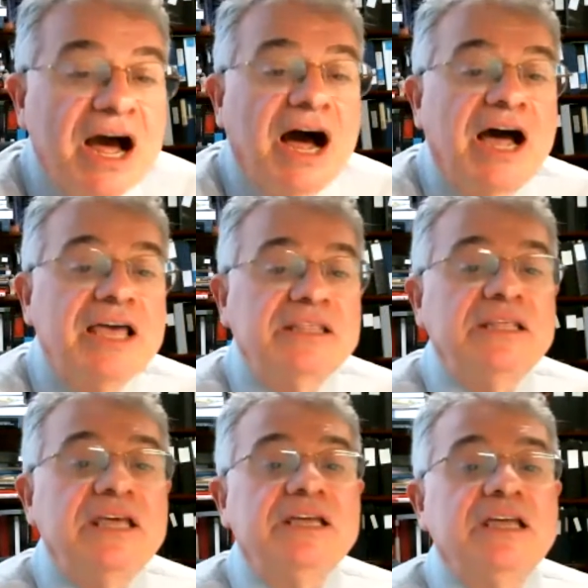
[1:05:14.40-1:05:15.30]
I
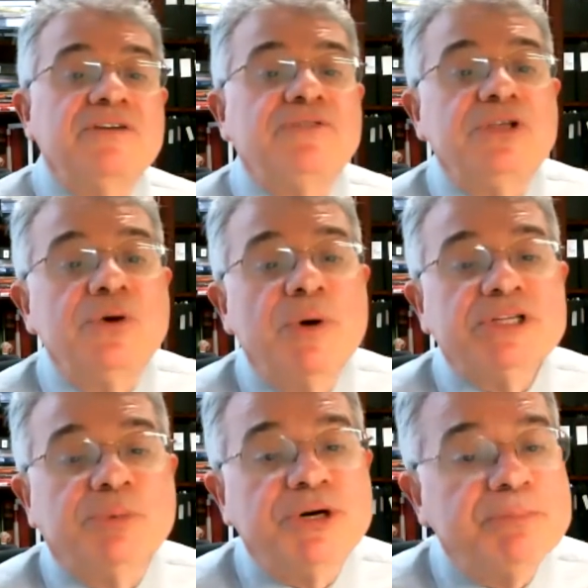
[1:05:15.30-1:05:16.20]
think if the
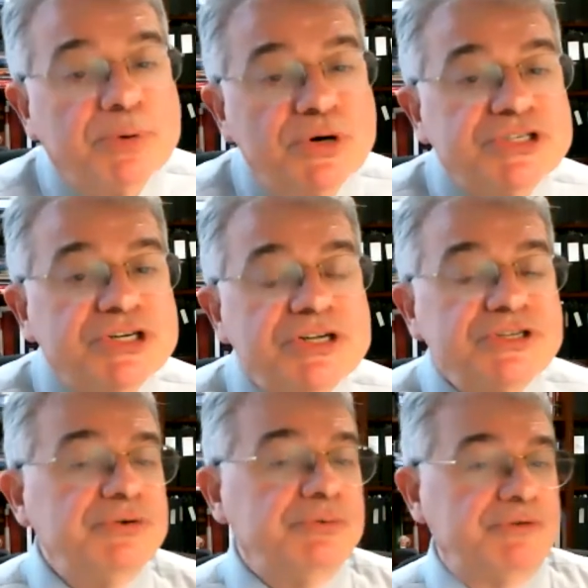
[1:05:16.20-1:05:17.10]
US were to push
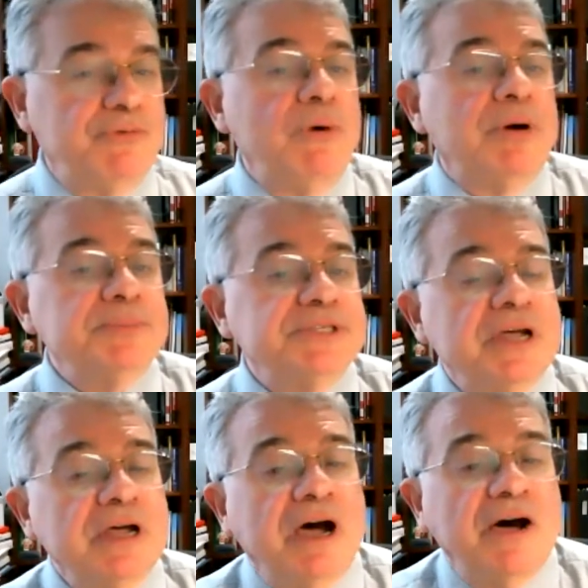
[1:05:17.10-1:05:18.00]
certain reforms
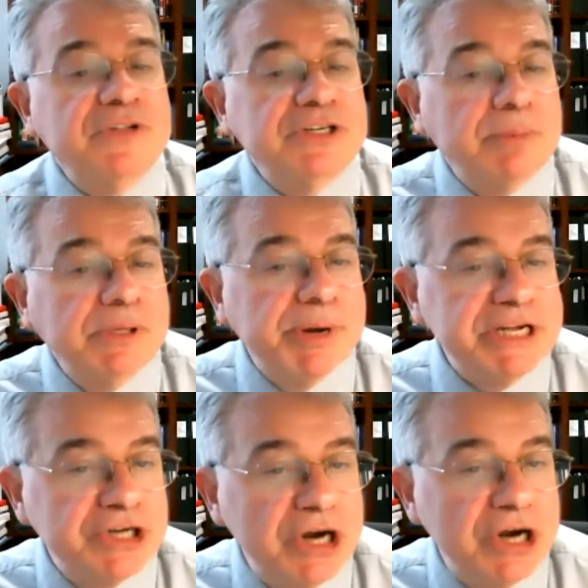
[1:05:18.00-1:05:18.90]
of the
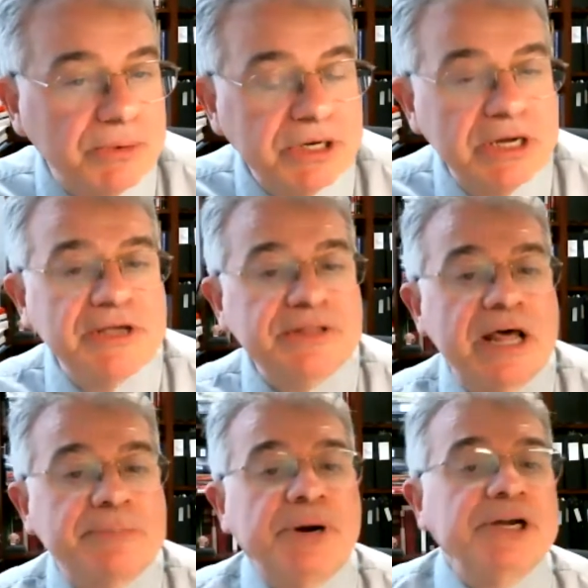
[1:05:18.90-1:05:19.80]
WHO
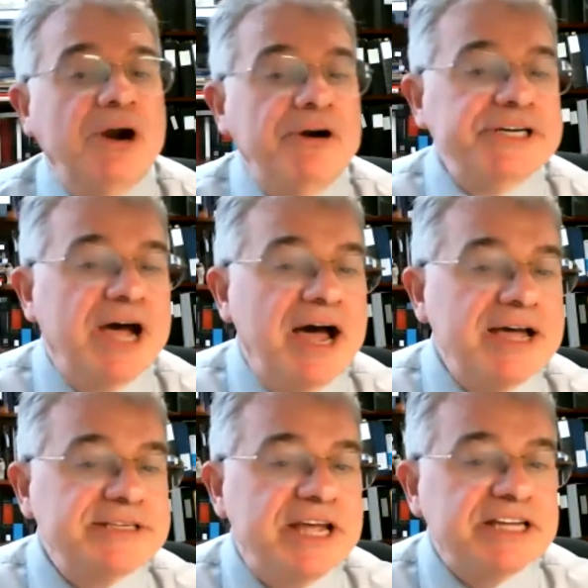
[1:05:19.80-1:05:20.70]
that
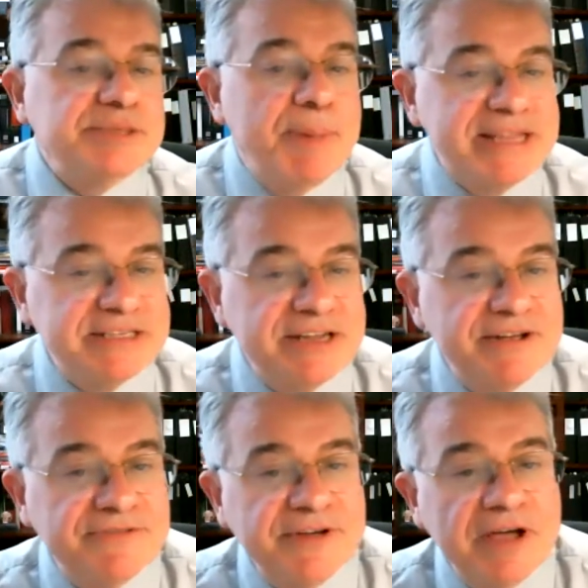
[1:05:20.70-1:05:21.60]
prioritize
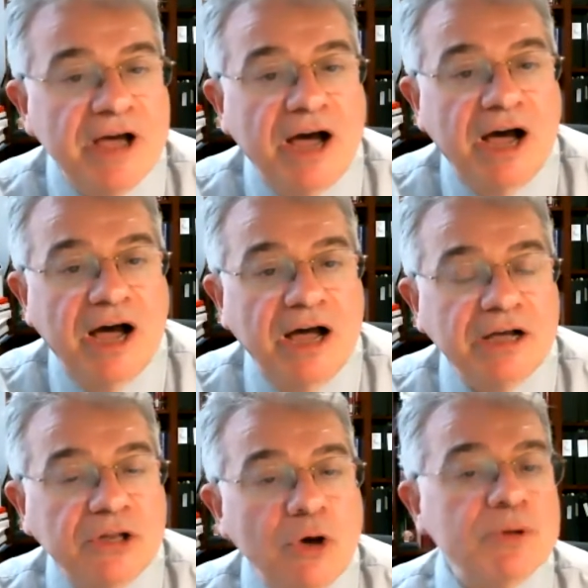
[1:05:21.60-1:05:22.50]
expensive uh,
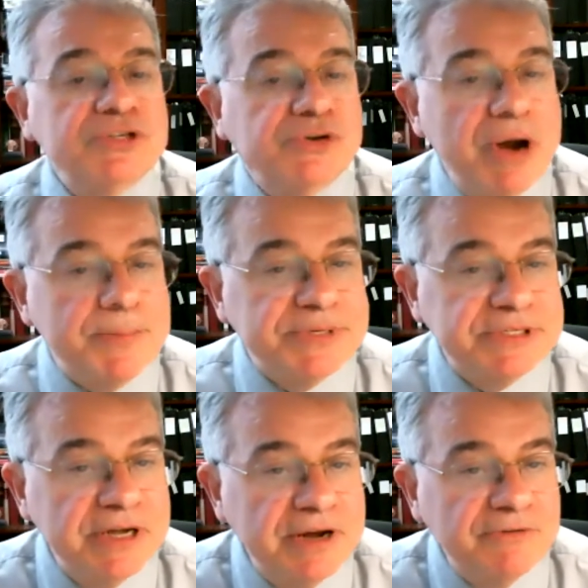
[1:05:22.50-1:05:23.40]
global scripts
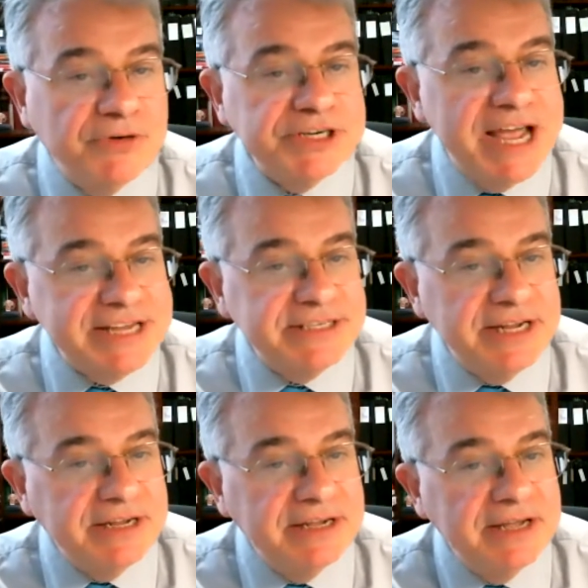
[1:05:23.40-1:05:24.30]
for
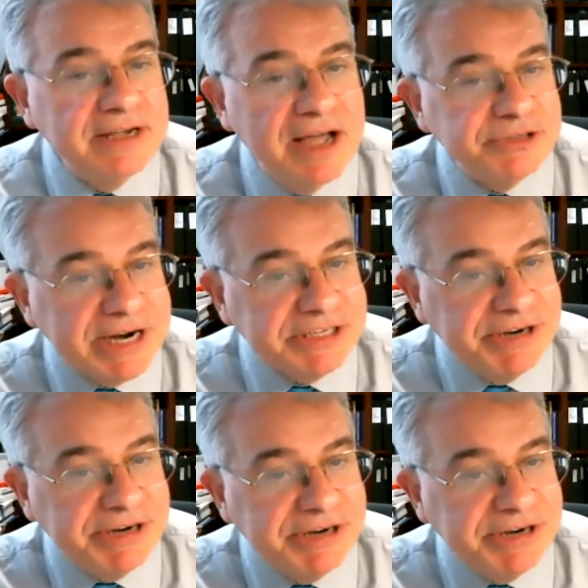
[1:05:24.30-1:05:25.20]
testing, contact
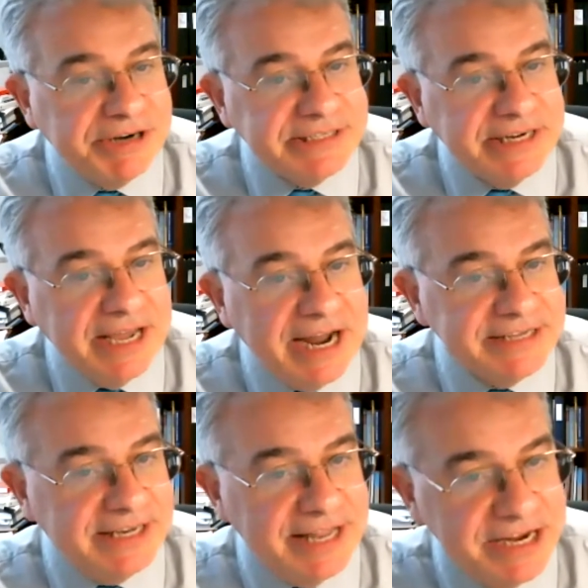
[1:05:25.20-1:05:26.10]
tracing, and
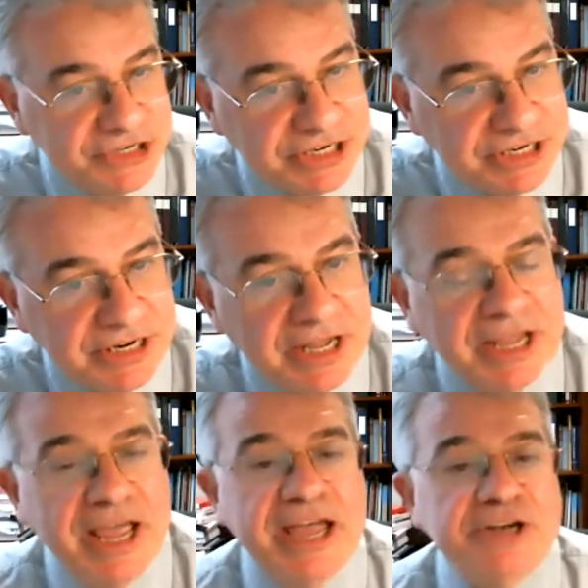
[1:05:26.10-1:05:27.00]
isolation,
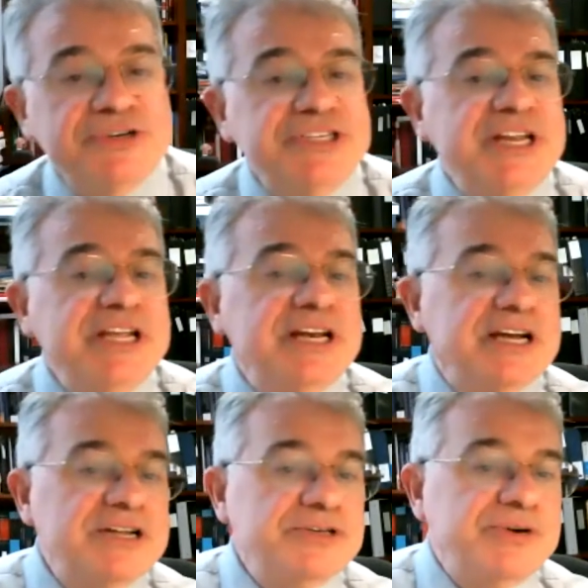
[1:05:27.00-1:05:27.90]
and you're sitting in a
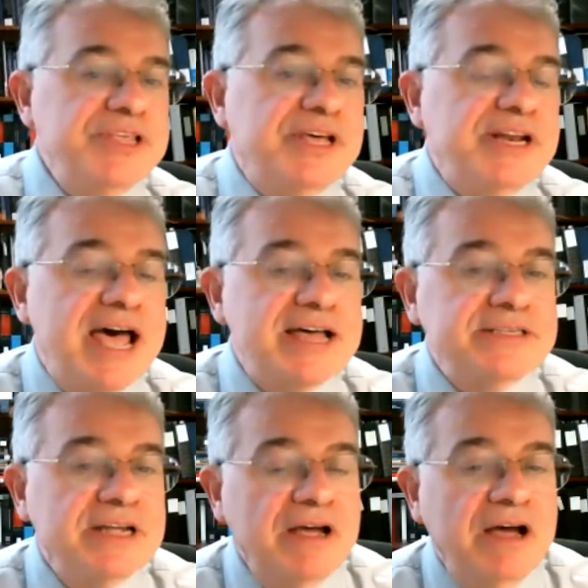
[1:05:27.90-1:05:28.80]
country that has
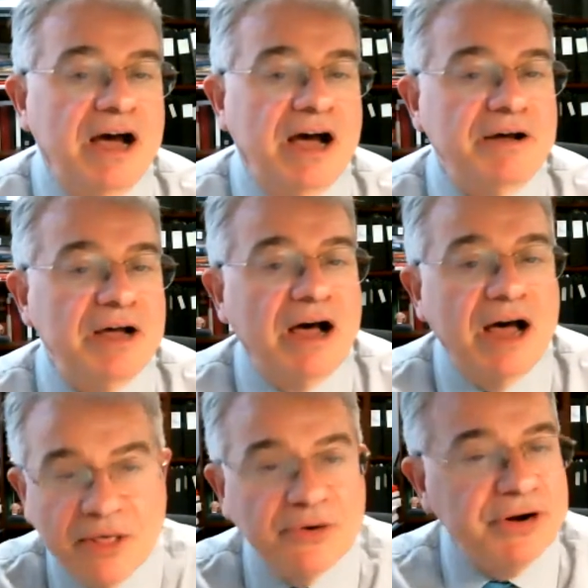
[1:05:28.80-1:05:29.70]
uh,
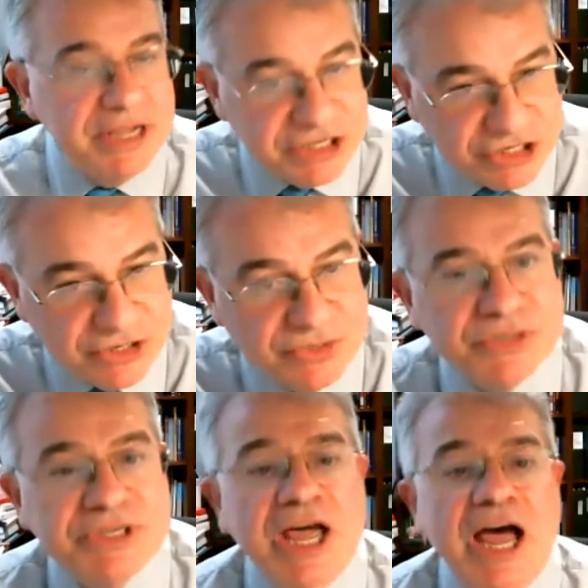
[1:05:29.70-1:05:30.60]
other
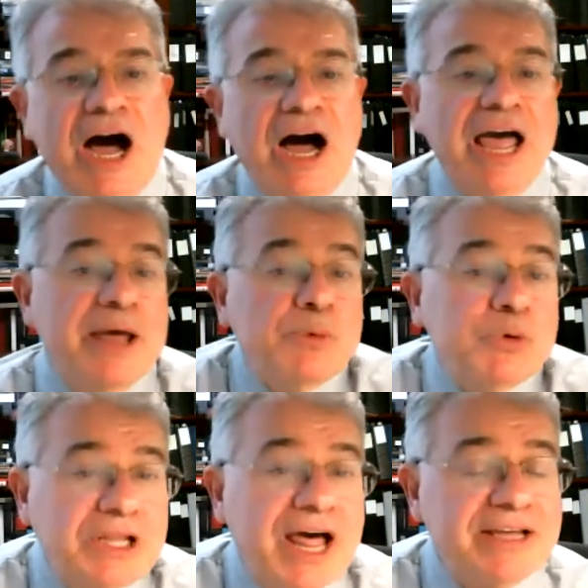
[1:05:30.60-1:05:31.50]
issues uh, and would
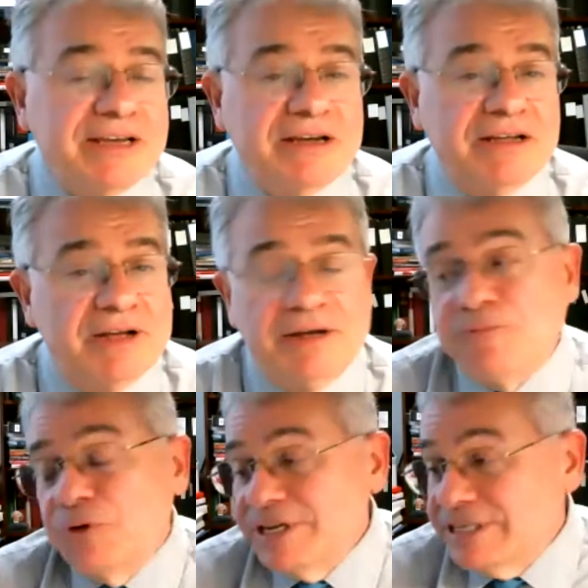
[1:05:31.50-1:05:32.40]
like, uh,
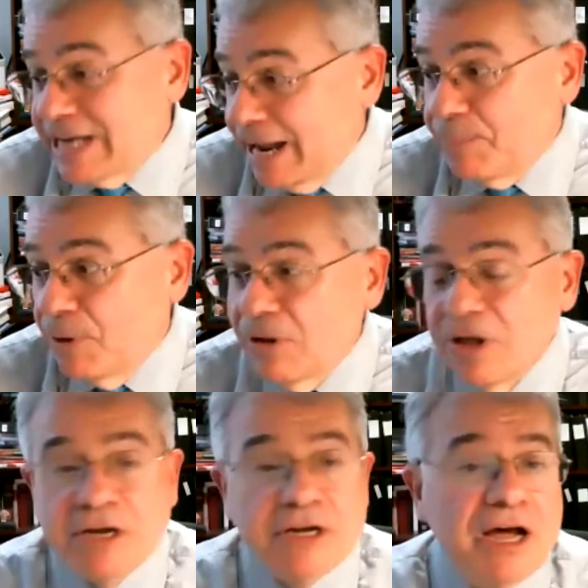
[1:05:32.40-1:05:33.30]
for example,
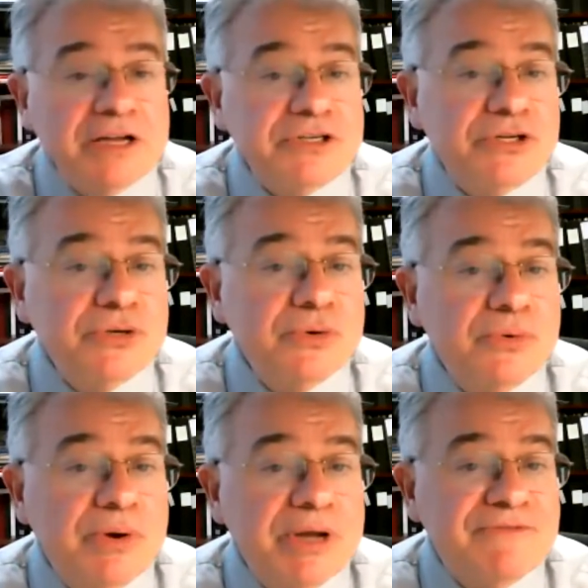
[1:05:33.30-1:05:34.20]
uh,
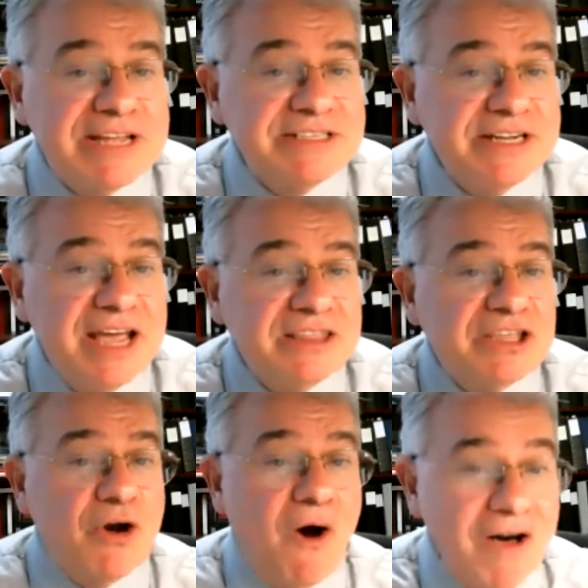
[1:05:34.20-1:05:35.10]
to investigate the
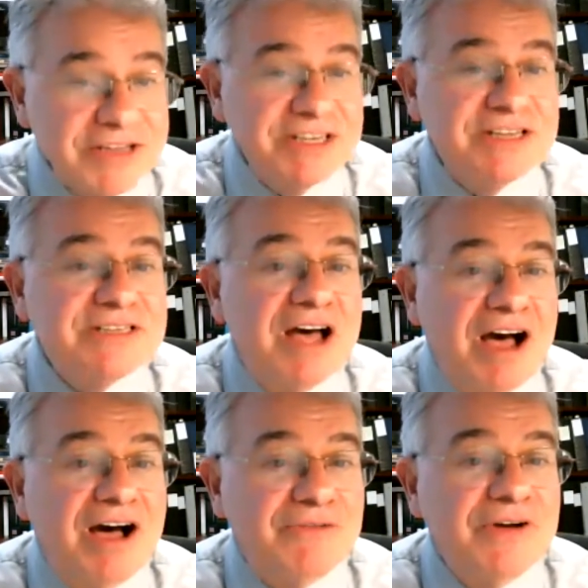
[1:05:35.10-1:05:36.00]
causes
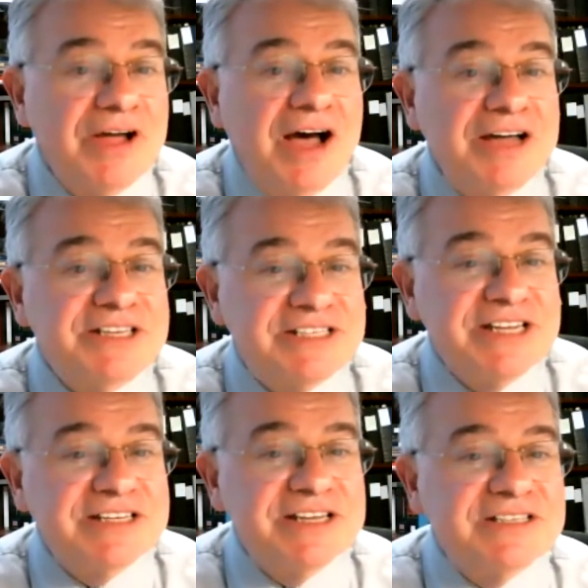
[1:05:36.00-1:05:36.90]
of uh,
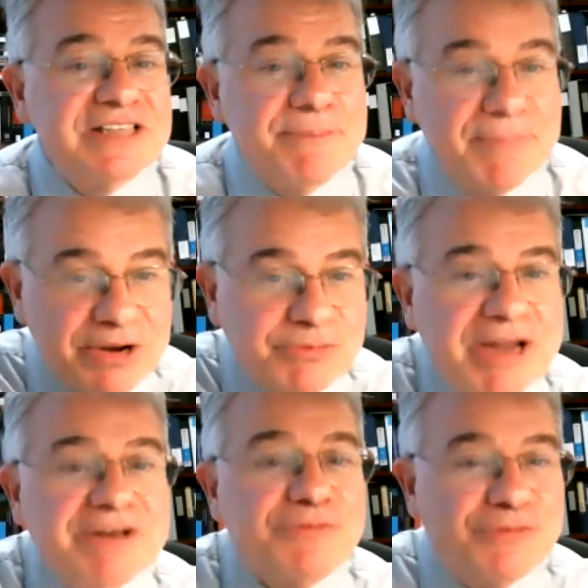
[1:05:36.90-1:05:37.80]
diseases that
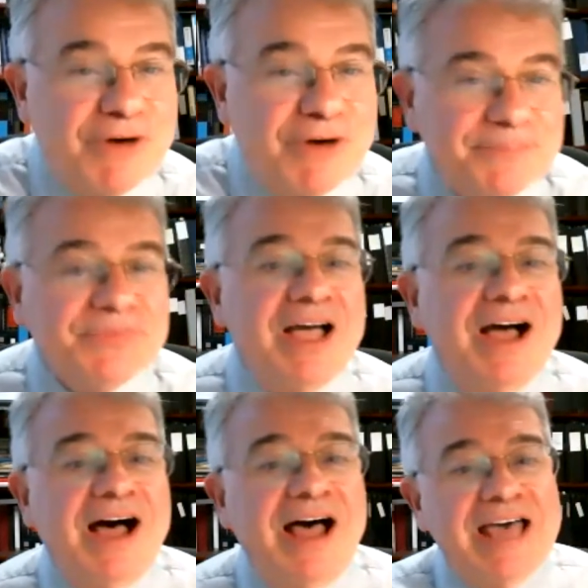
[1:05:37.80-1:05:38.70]
migrate from
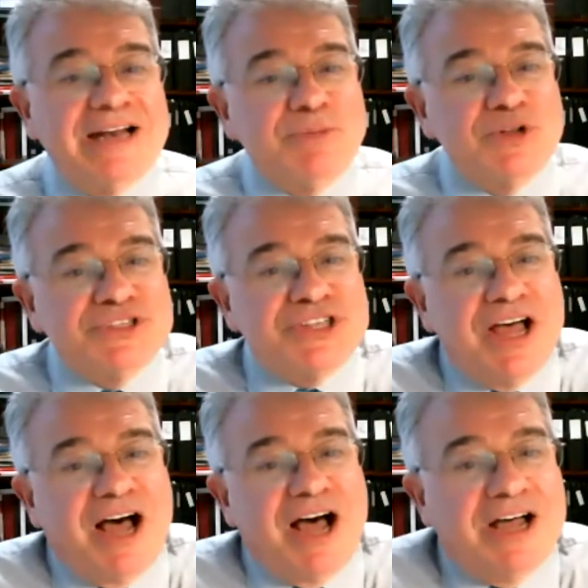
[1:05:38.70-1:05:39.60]
uh, animals
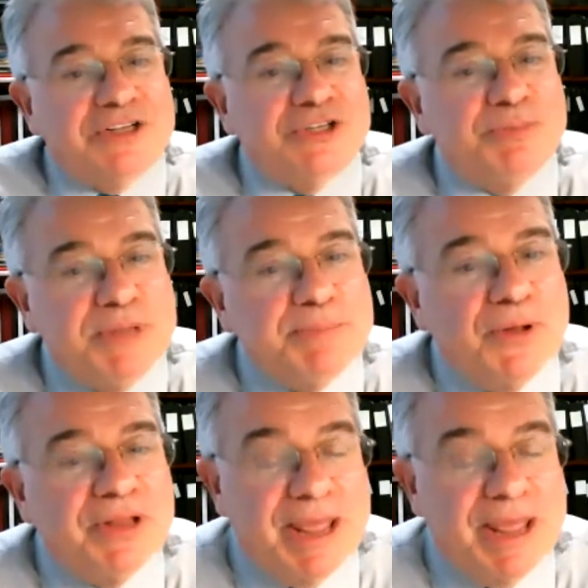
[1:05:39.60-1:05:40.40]
uh, to people.